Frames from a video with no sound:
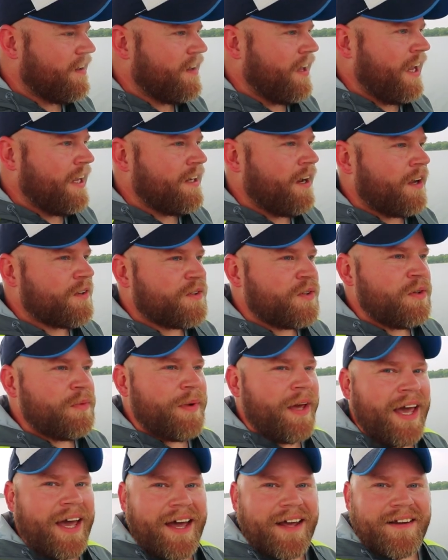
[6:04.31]
Hey, not too
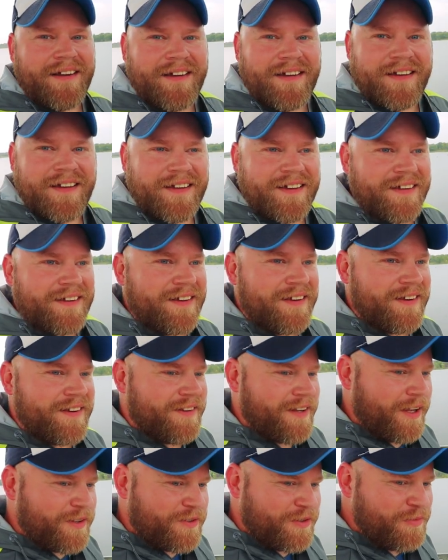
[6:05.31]
bad.
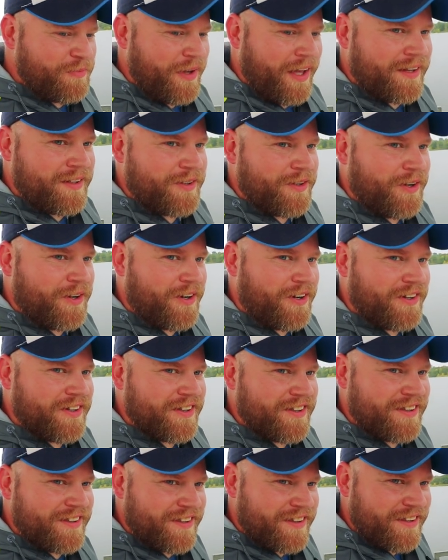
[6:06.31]
Not too bad at all.
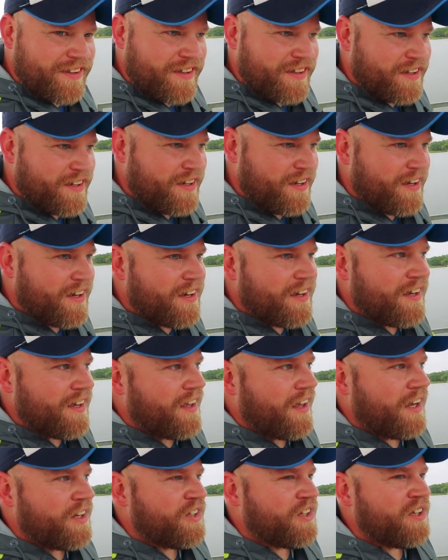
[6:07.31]

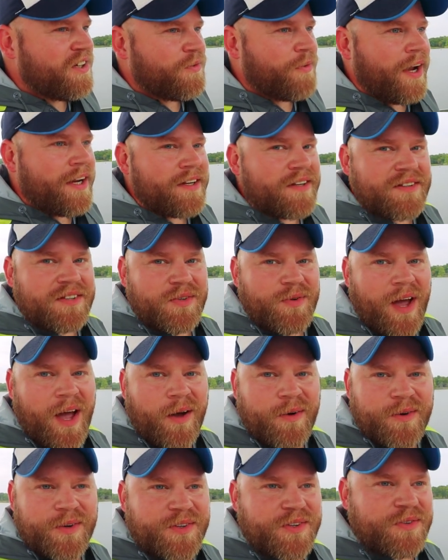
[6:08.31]
I actually waited 2
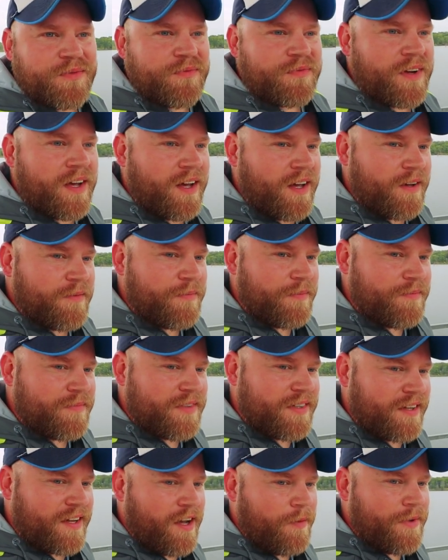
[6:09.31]
hours
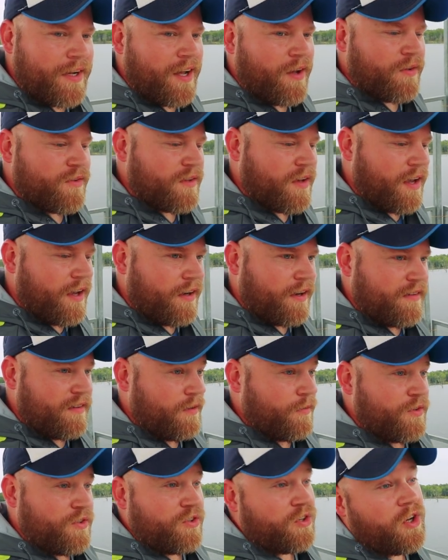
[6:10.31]
to come in outside because
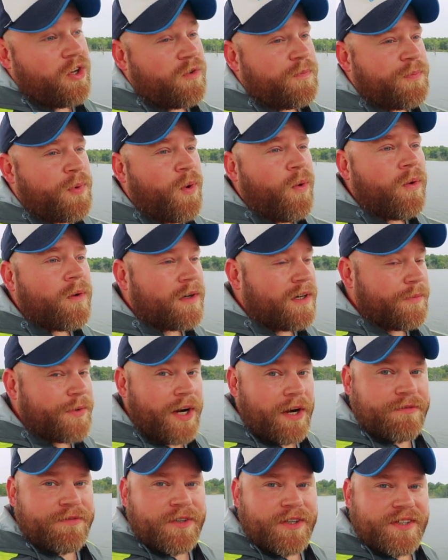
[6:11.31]
it was just pouring
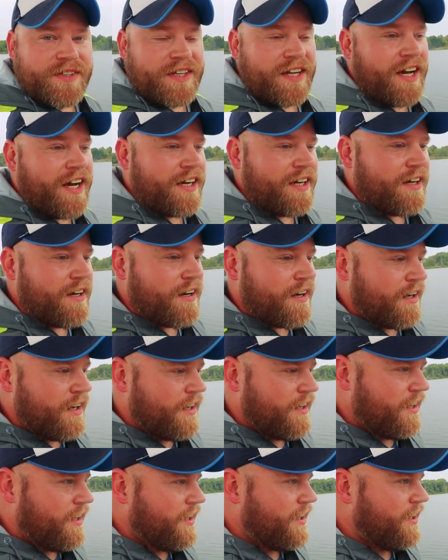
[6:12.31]
when I first got here.
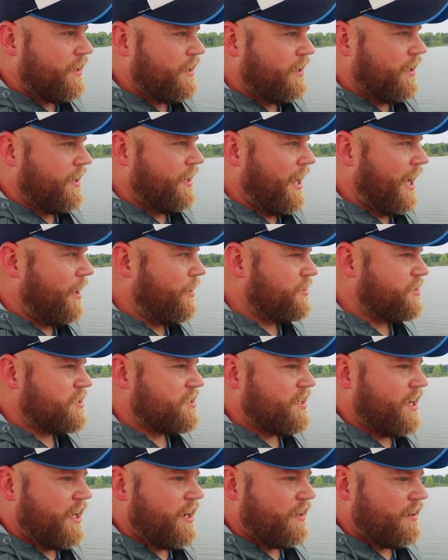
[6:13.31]
And now it's
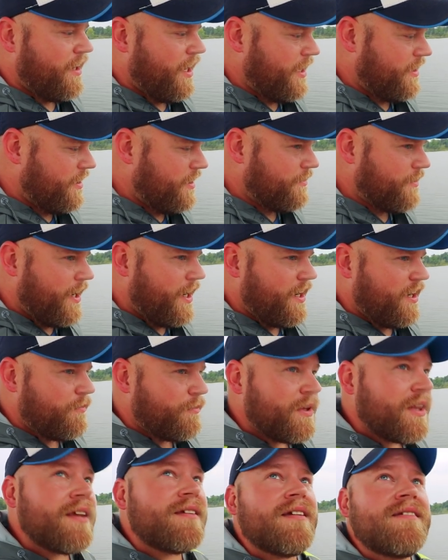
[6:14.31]
just kind of lightly raining.
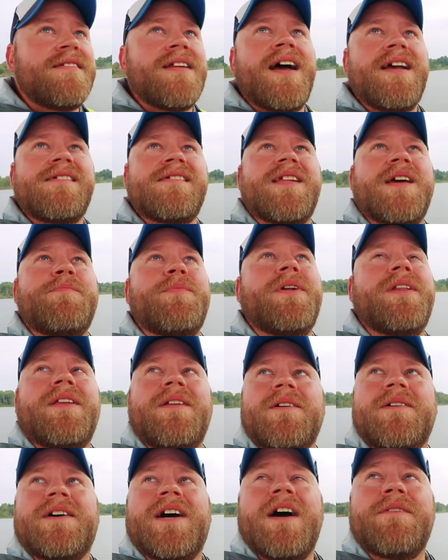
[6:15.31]
But this is nice that they put a
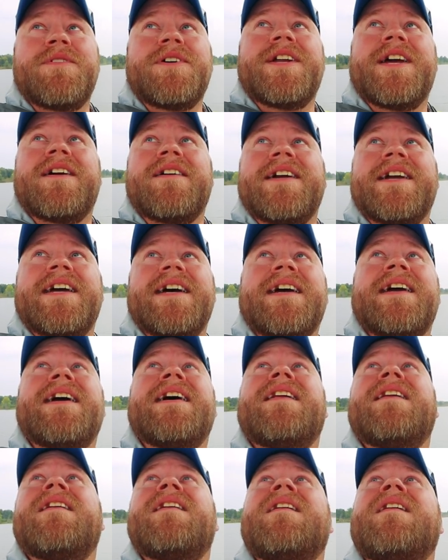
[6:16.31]
little covered area
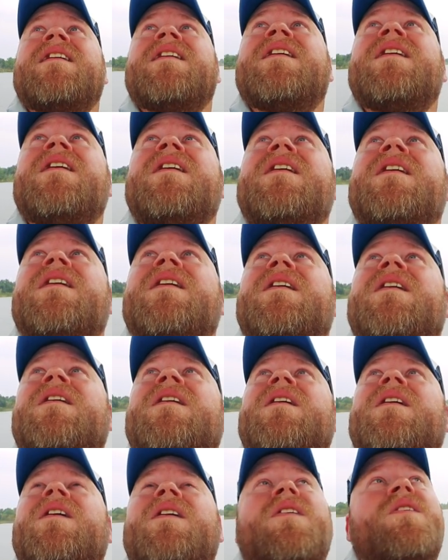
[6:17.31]
in.
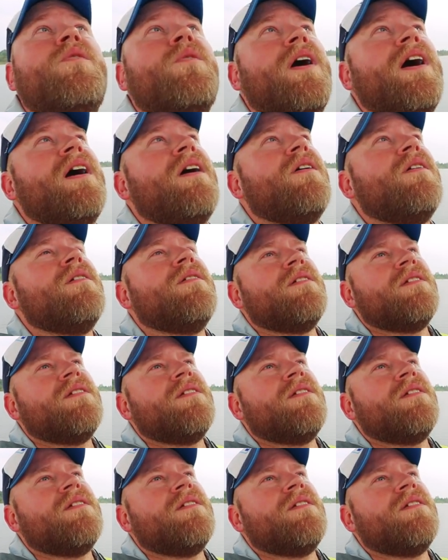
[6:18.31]
Oh, wow.